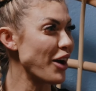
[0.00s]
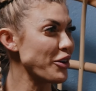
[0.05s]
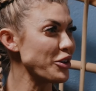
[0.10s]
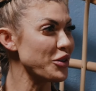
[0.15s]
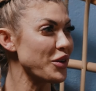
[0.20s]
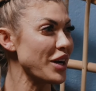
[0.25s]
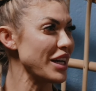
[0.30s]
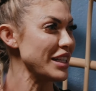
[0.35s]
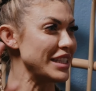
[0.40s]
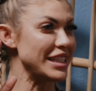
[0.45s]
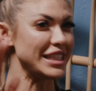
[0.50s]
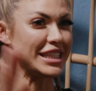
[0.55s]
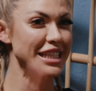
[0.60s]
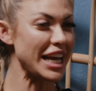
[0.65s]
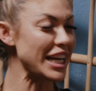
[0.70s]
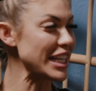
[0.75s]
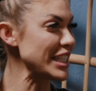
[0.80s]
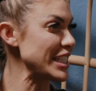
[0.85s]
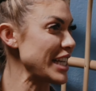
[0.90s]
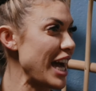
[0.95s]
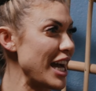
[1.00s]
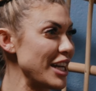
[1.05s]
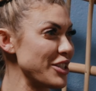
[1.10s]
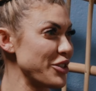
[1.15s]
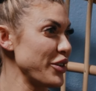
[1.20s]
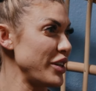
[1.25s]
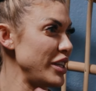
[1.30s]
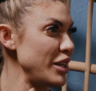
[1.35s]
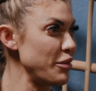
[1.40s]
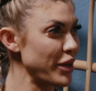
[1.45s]
How do you guys sanitize
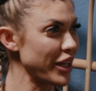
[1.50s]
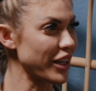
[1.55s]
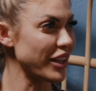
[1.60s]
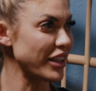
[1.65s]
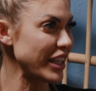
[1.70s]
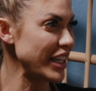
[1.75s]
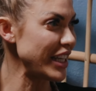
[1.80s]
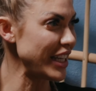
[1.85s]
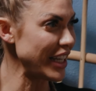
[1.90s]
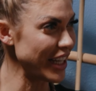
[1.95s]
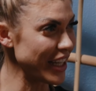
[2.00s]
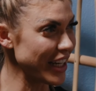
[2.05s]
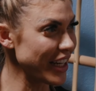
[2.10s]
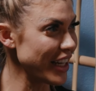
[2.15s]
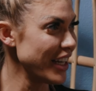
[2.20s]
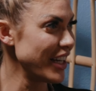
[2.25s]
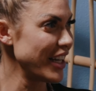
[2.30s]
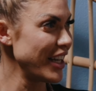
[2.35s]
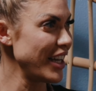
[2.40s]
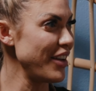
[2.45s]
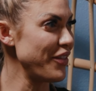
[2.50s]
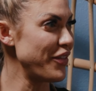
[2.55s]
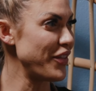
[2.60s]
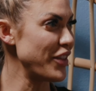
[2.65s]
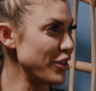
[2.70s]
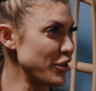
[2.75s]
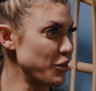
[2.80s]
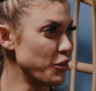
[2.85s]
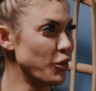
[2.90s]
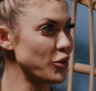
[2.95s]
or keep it clean if
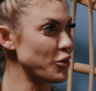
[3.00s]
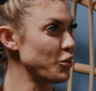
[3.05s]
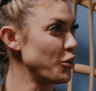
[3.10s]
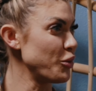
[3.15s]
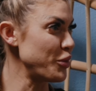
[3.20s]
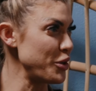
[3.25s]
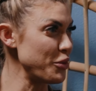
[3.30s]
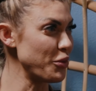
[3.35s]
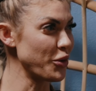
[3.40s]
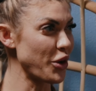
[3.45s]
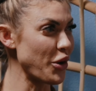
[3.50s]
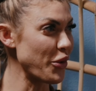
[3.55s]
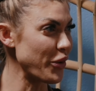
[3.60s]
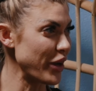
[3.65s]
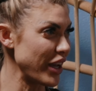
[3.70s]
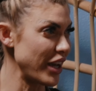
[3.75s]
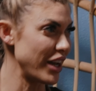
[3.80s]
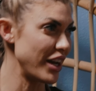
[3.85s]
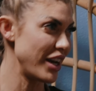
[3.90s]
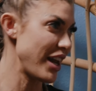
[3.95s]
there's multiple people going in